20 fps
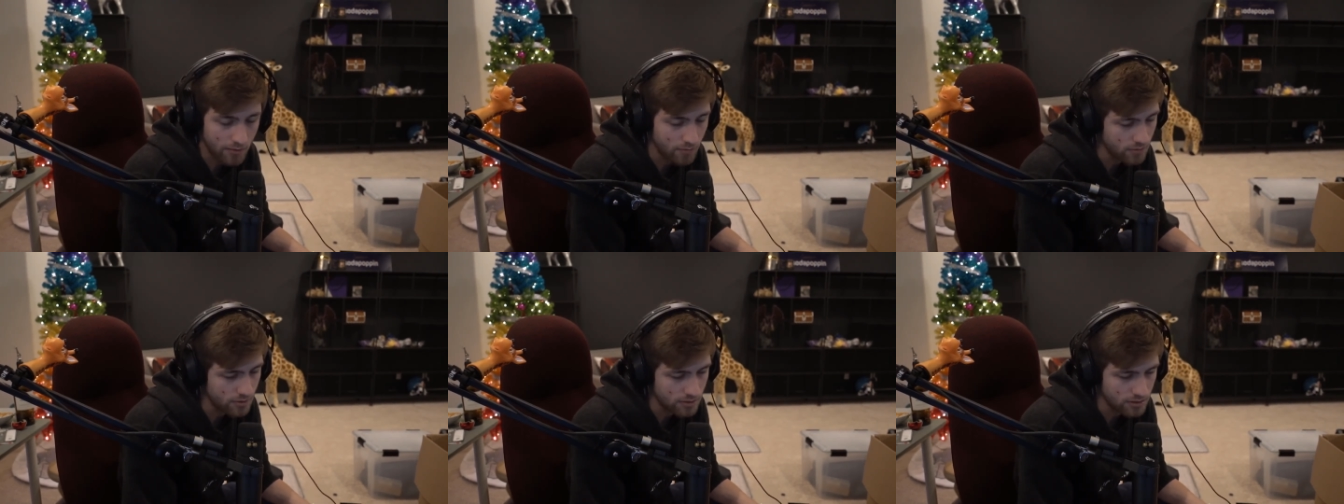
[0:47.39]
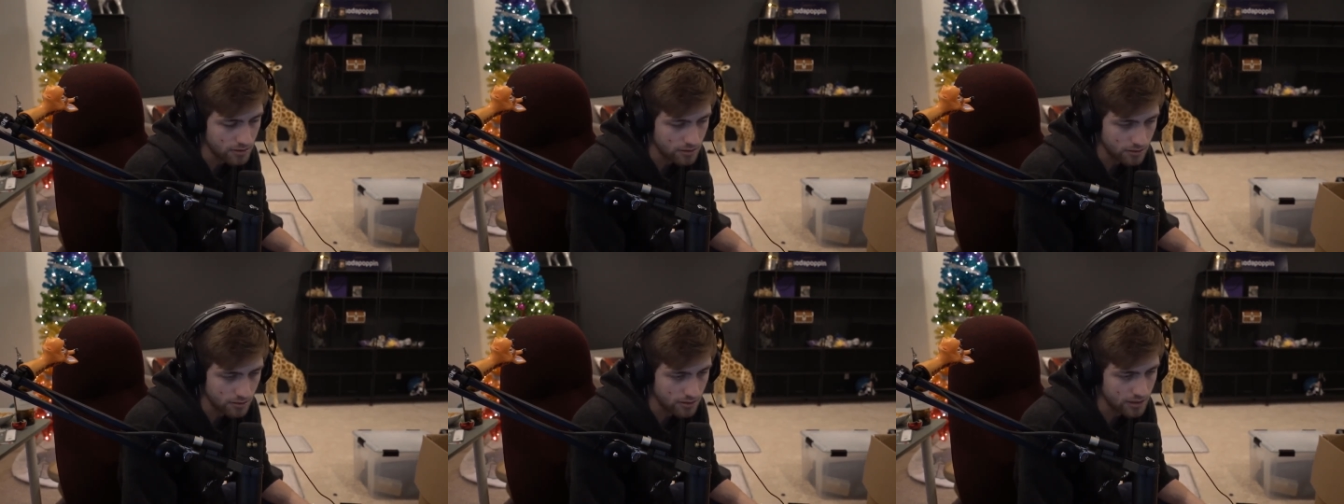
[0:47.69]
It
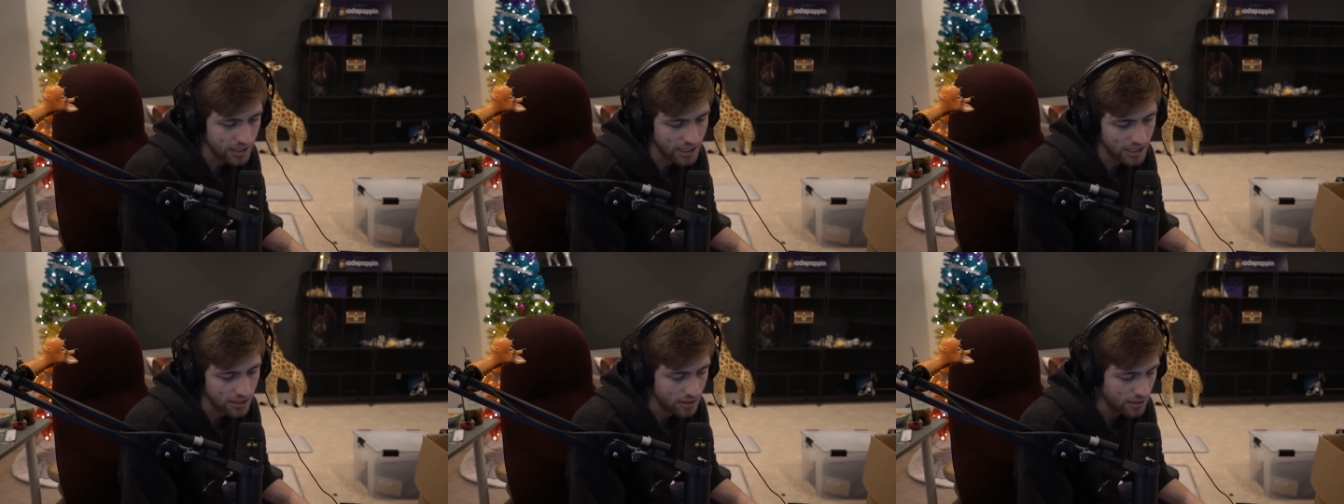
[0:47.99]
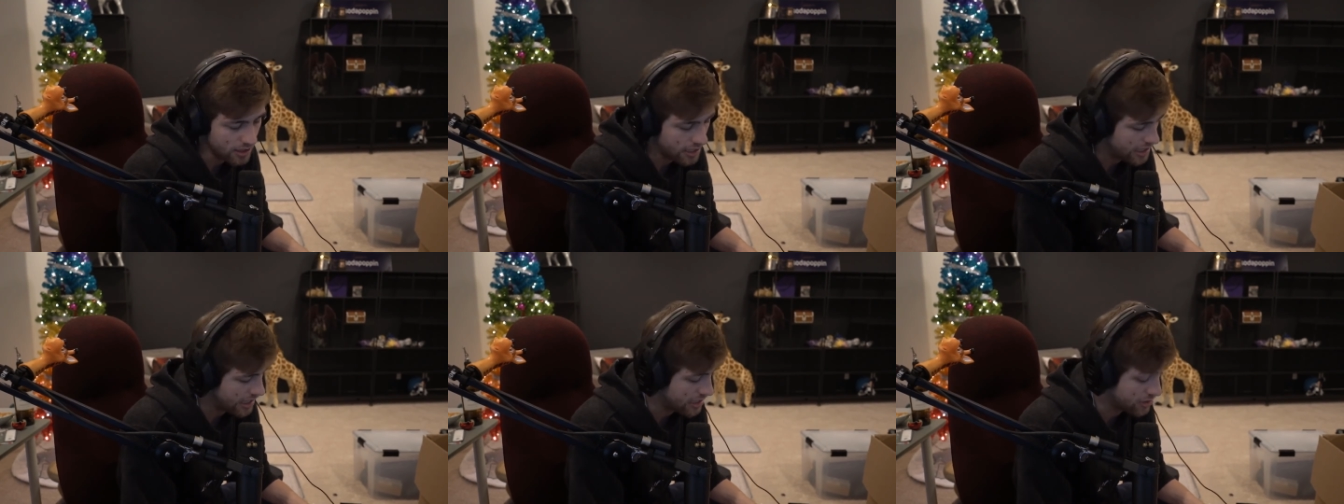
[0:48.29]
wasn't eh,
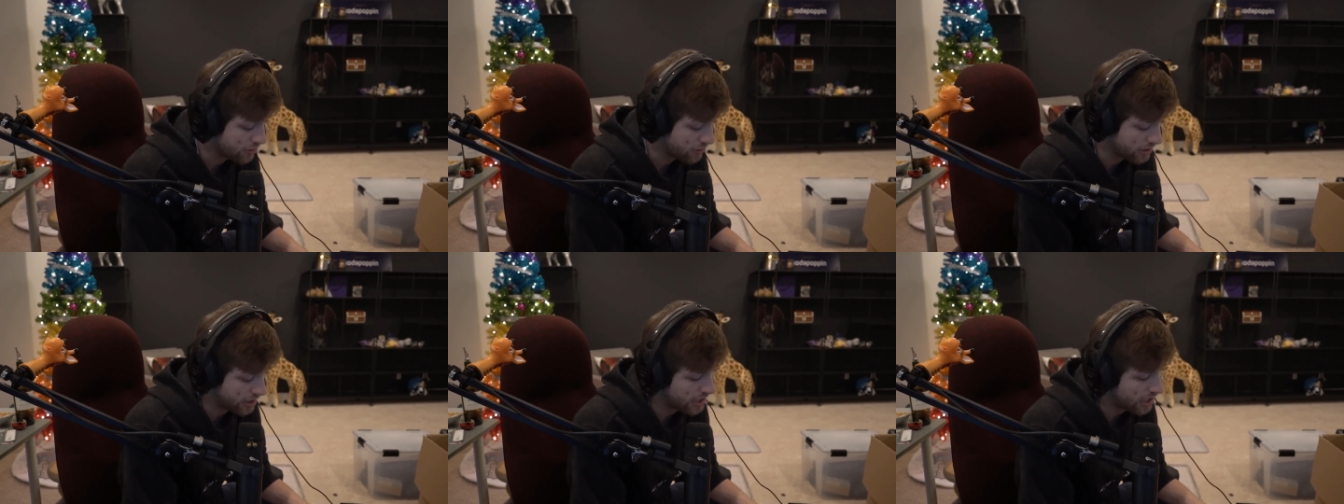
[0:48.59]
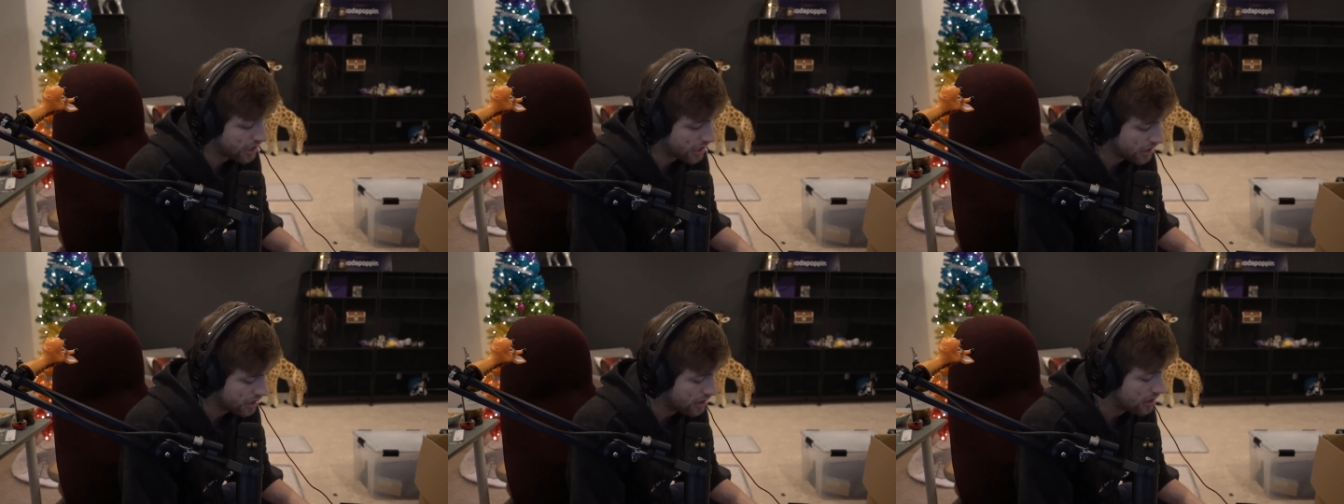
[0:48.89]
I didn't do it
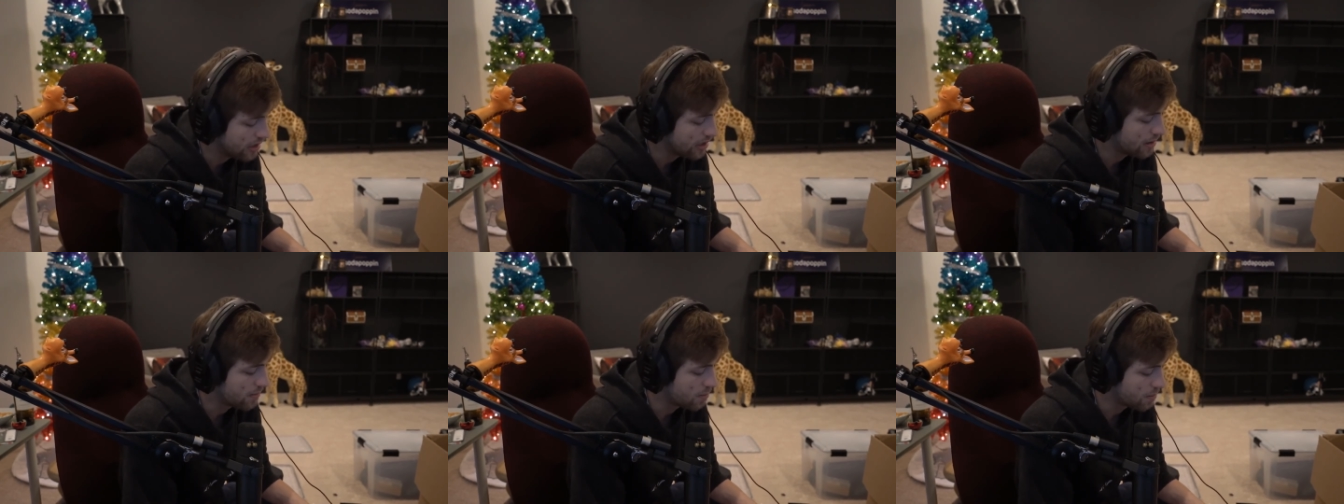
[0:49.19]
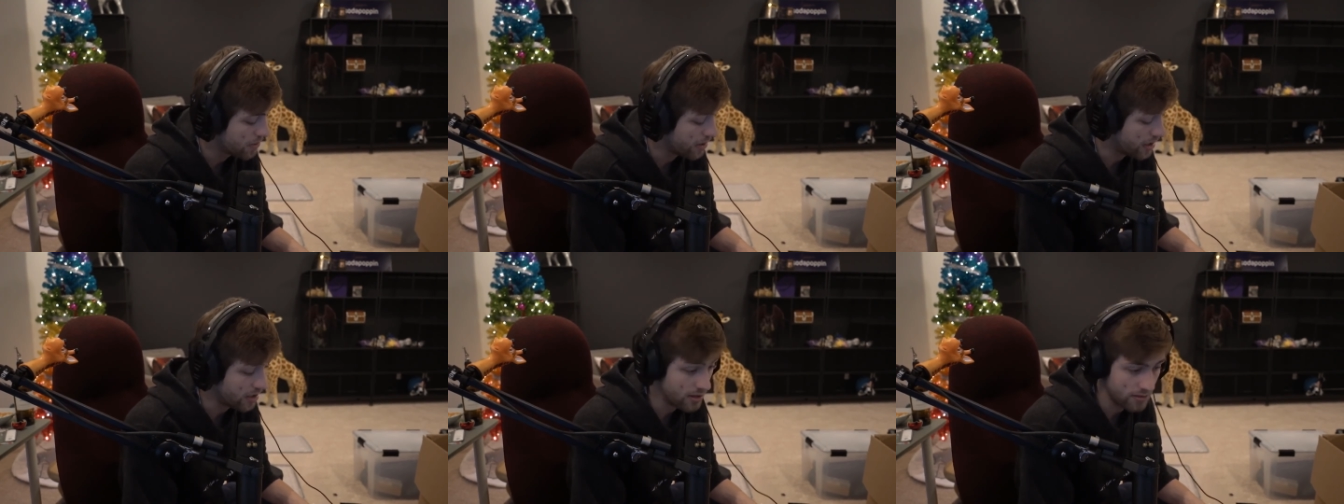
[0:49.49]
again,
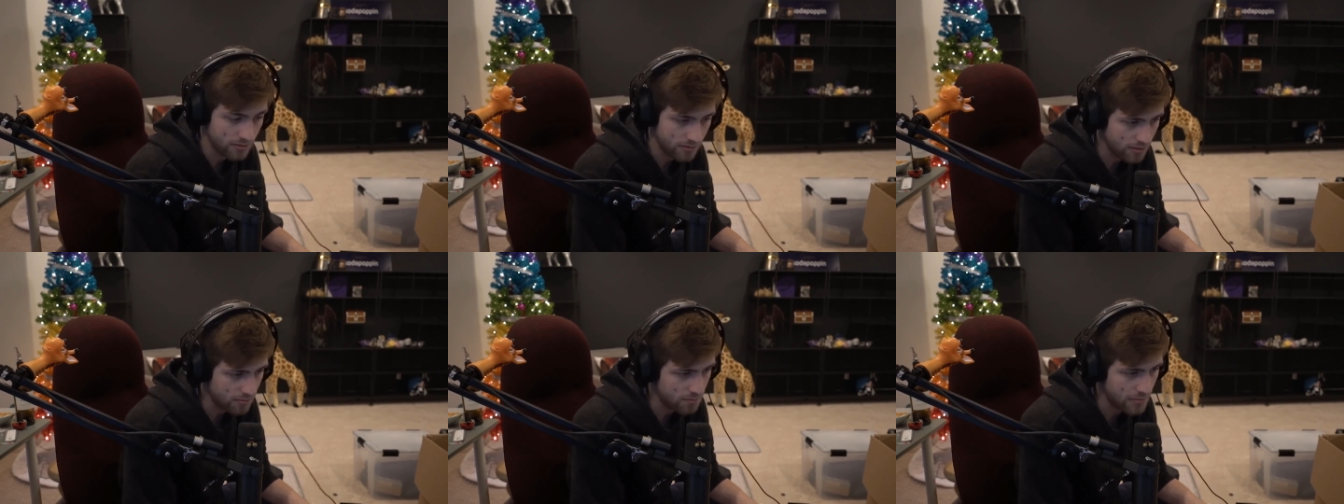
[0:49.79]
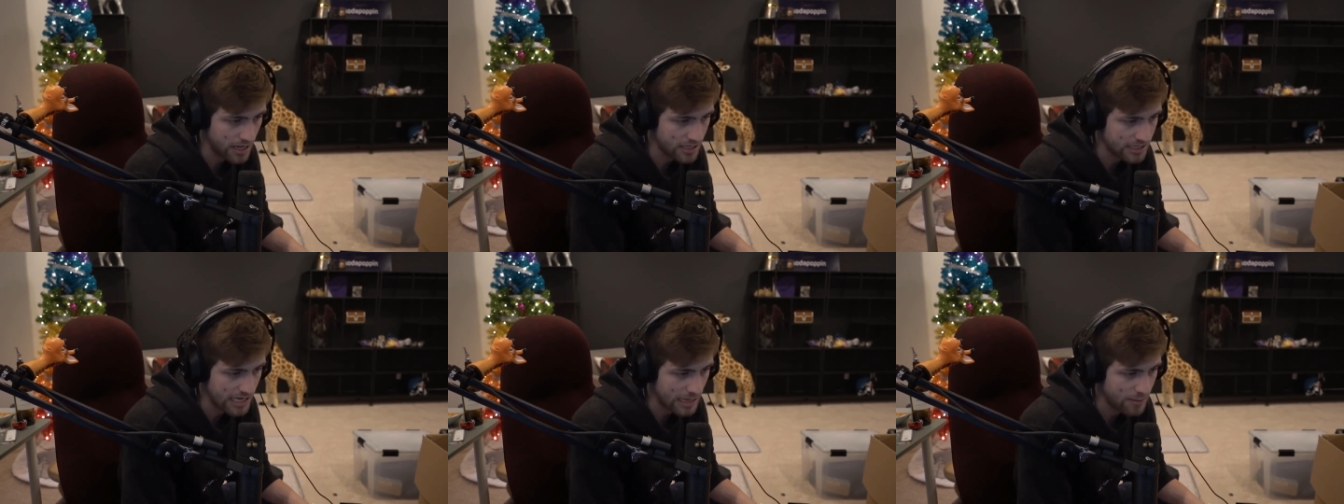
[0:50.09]
but
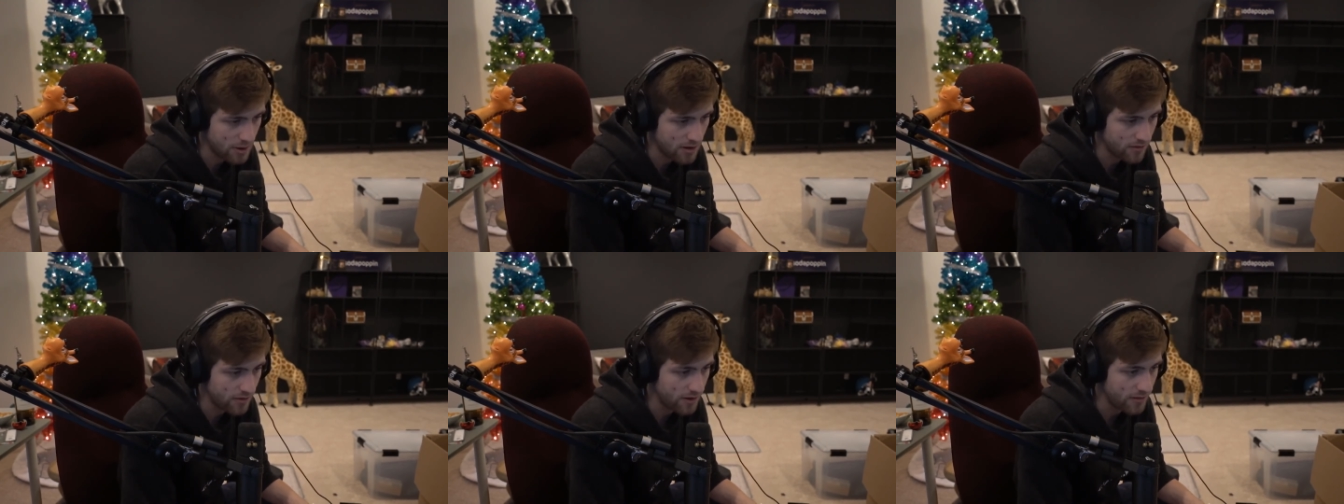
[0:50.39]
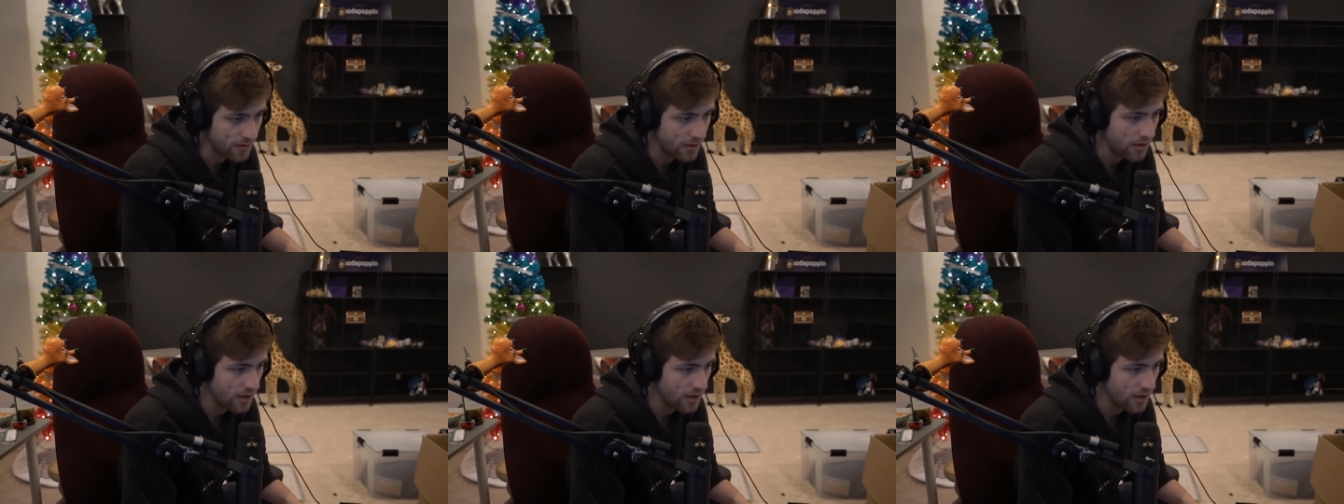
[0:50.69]
maids came over.